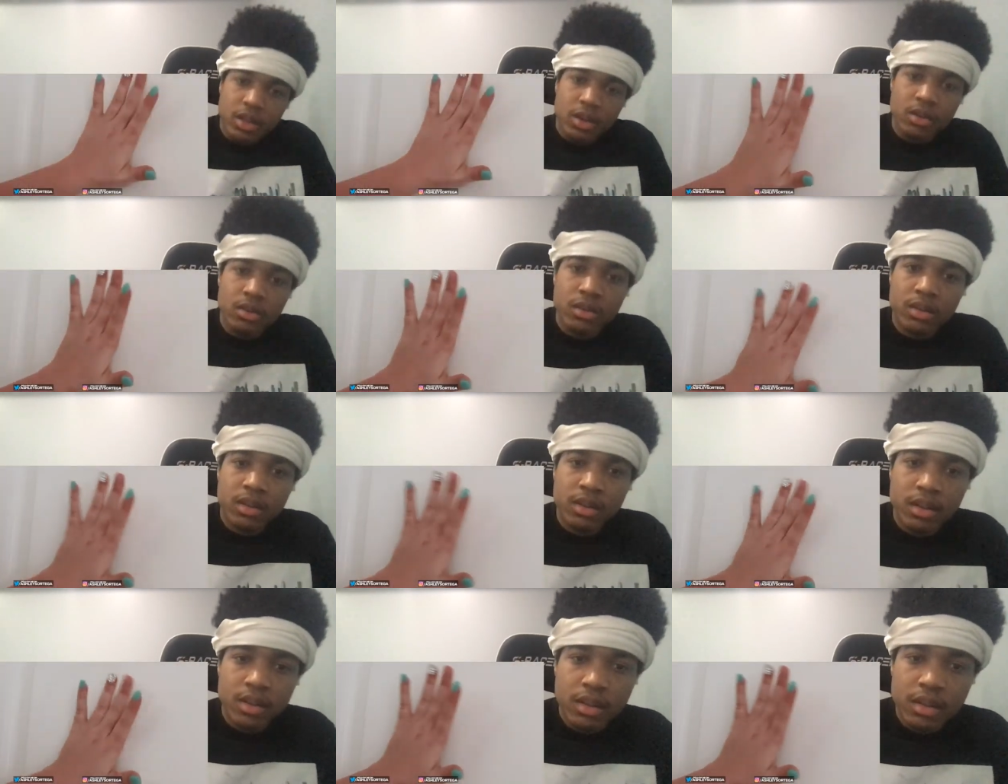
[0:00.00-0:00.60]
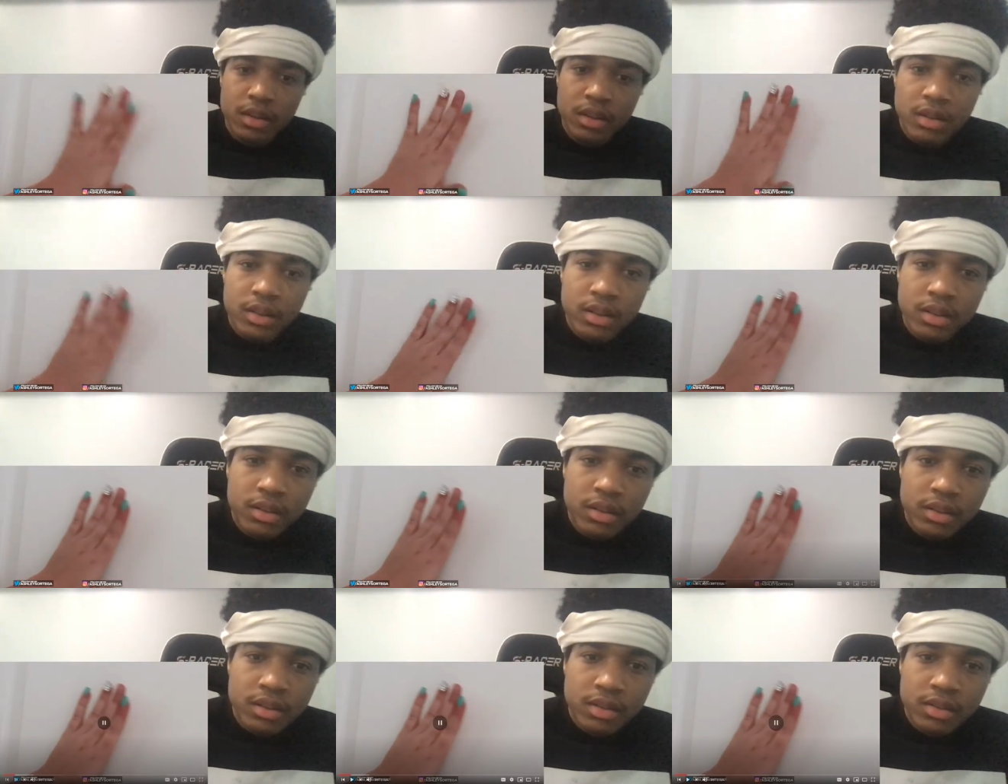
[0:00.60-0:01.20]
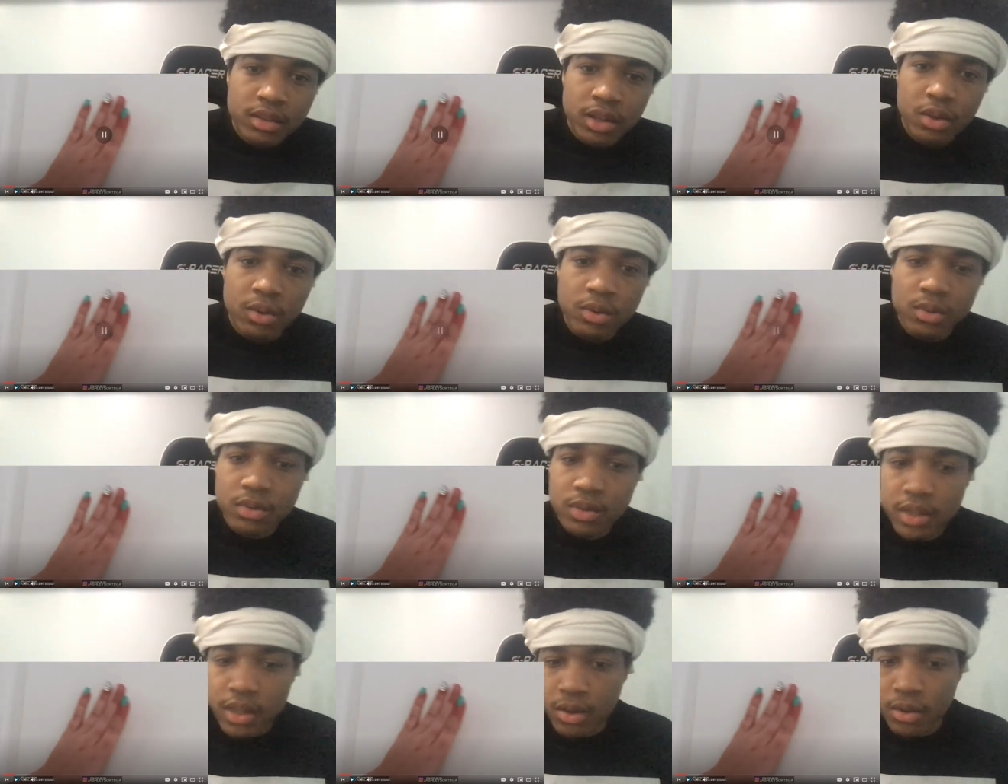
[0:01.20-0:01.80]
All right, so,
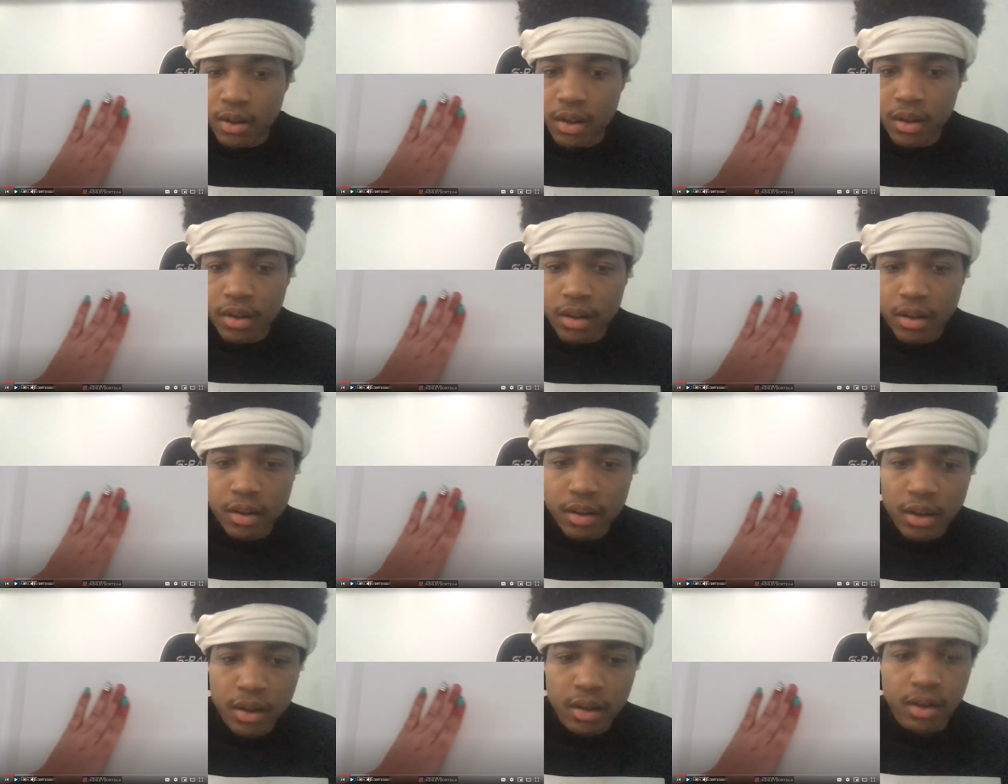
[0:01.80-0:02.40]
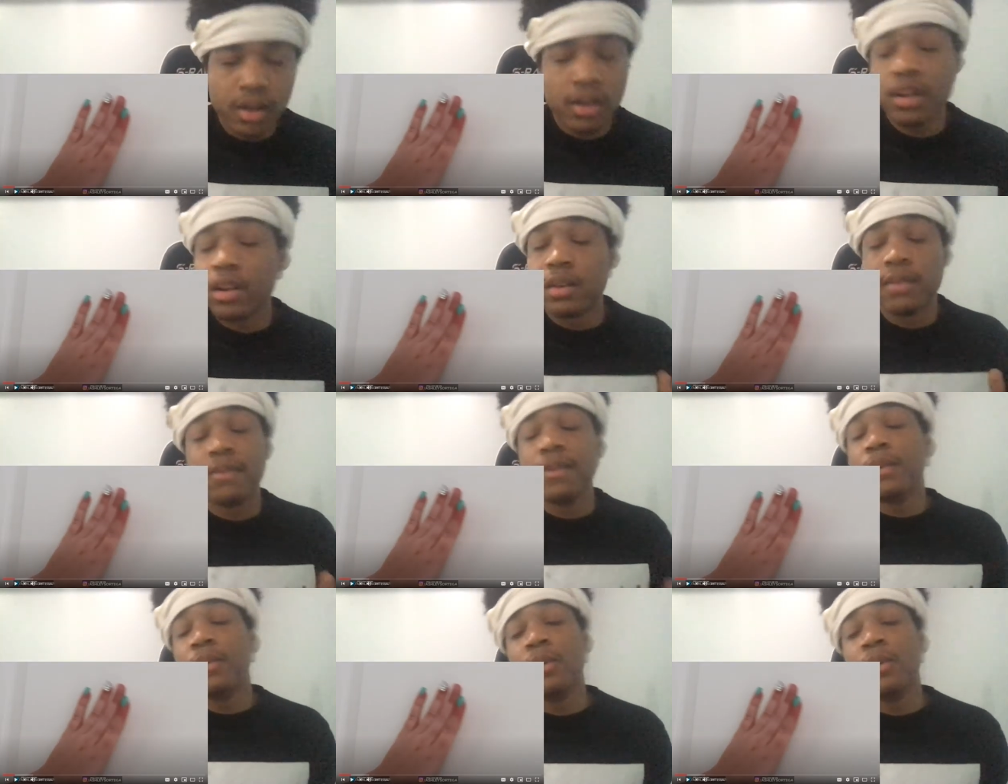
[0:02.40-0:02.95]
so, so, hold up, hold up.